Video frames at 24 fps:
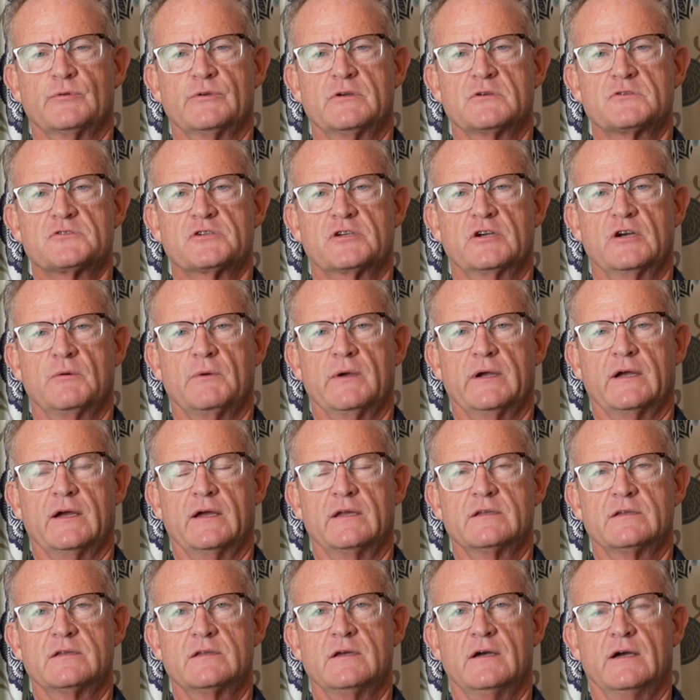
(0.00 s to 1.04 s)
years ago, I
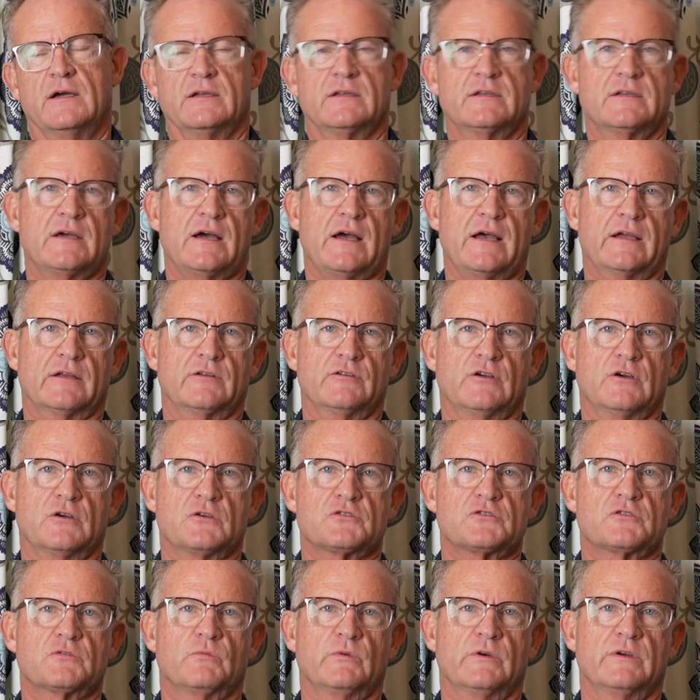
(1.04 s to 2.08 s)
got
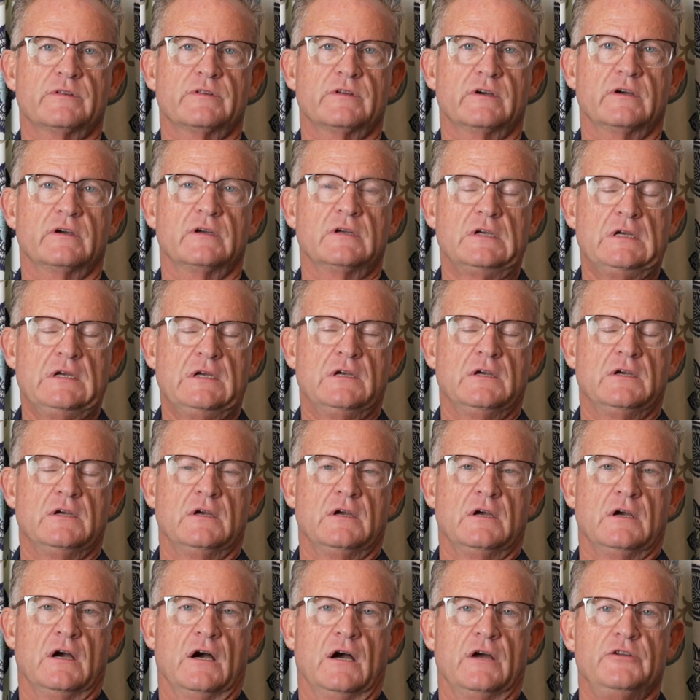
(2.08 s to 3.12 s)
diagnosed with a
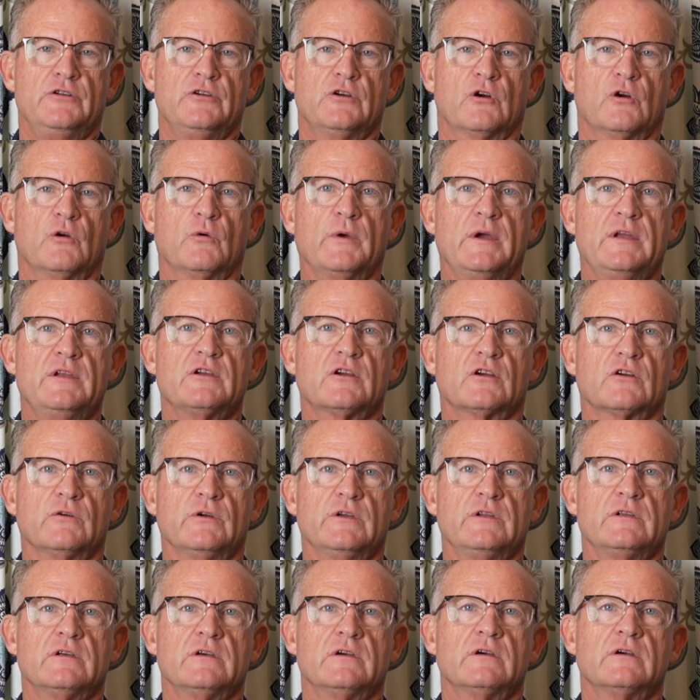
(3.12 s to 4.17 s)

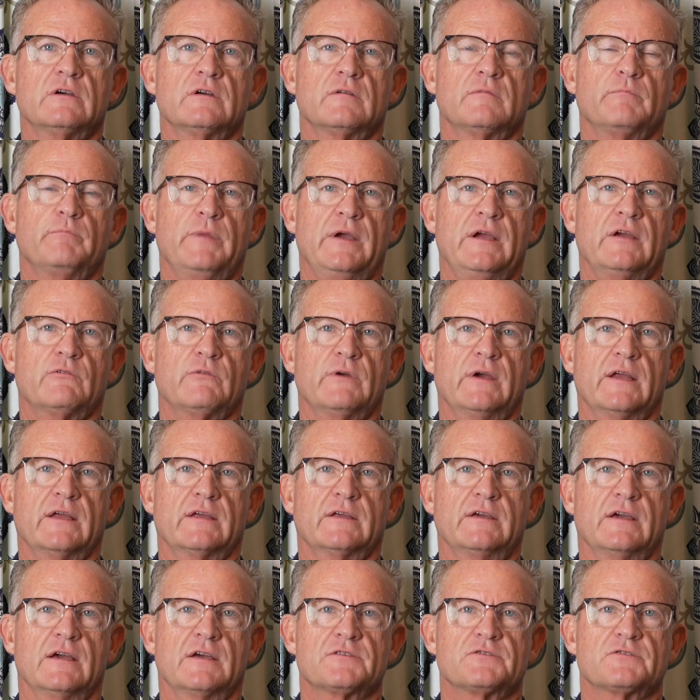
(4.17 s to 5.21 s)
neuroendocrine pancreatic
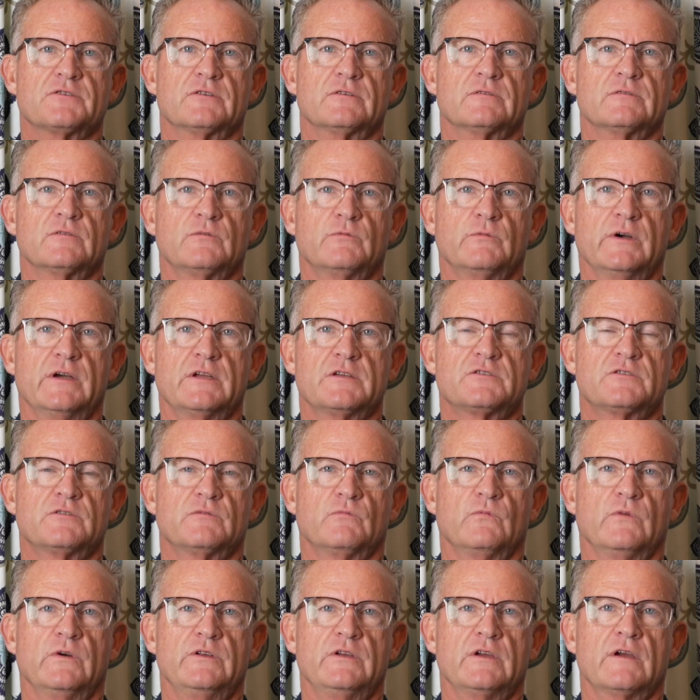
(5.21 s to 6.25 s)
cancer, which
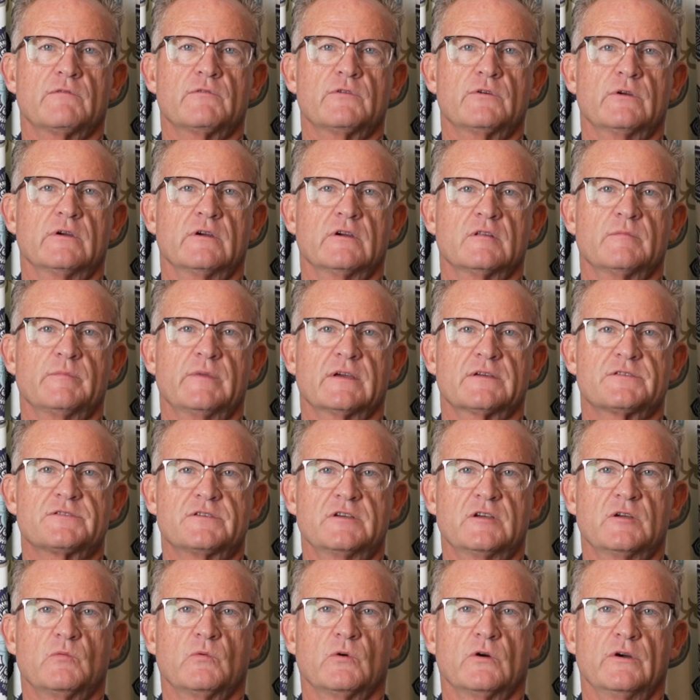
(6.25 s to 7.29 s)
whenever you hear the big
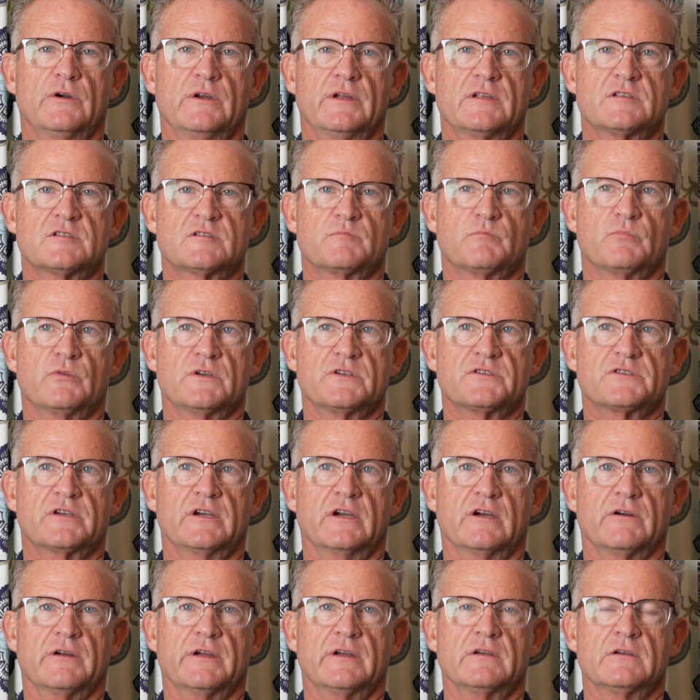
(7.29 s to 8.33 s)
C word, it's pretty
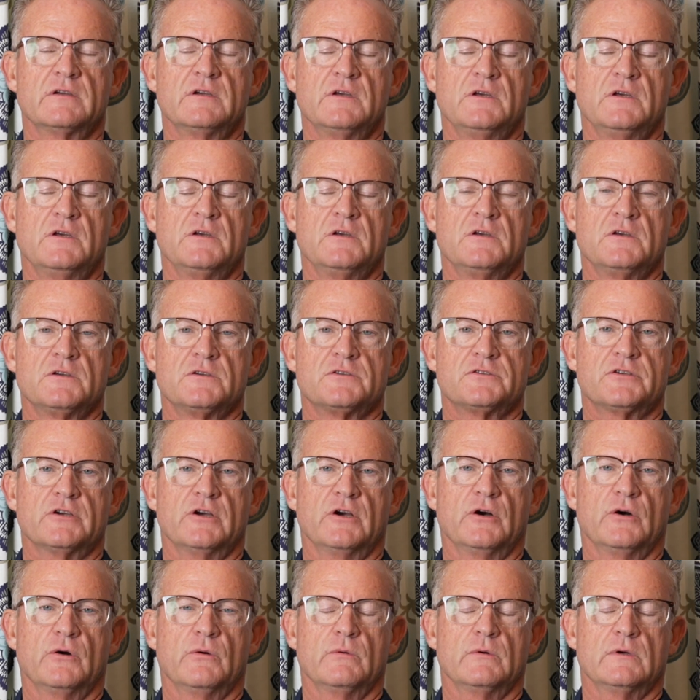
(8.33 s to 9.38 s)
scary.
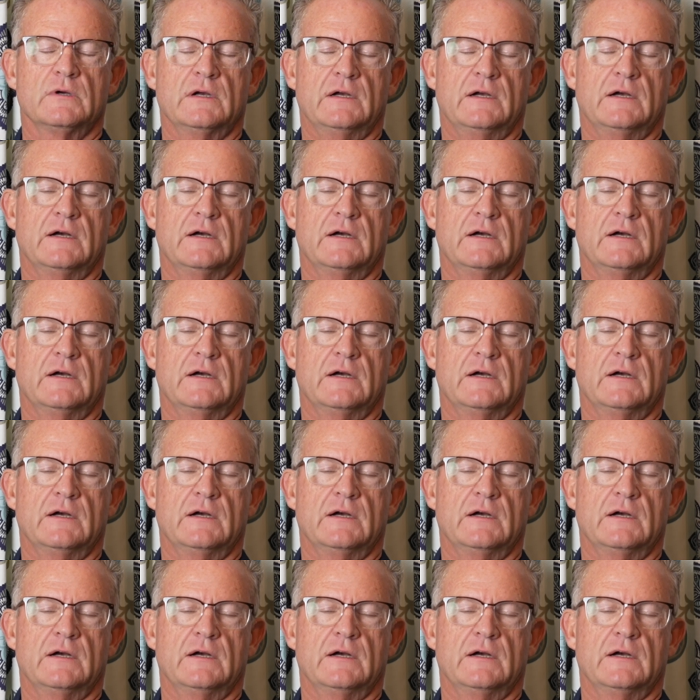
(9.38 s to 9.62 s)
So